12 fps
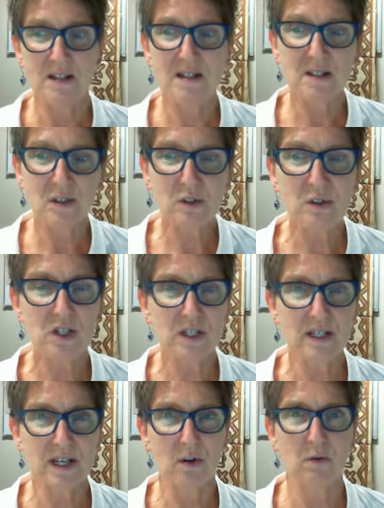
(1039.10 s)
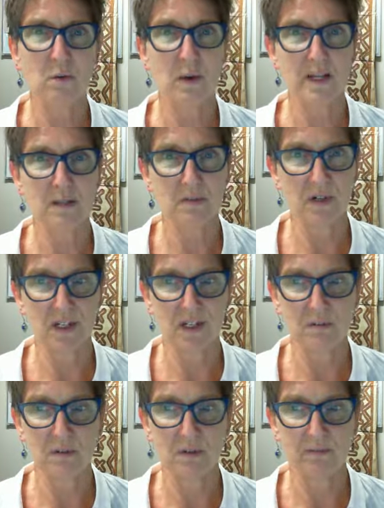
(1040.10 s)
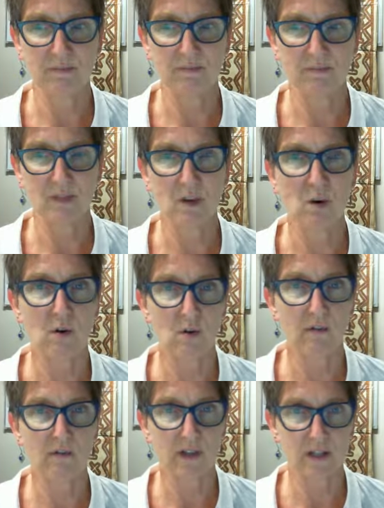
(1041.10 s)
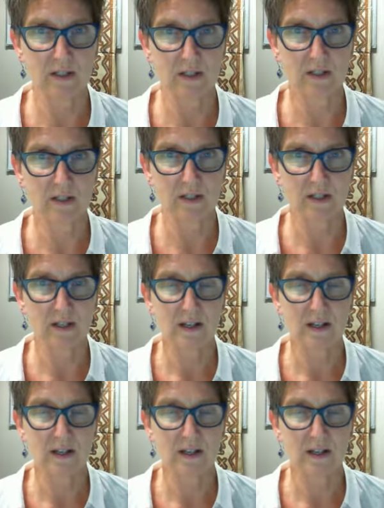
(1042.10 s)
the solutions aren't always predictable or obvious.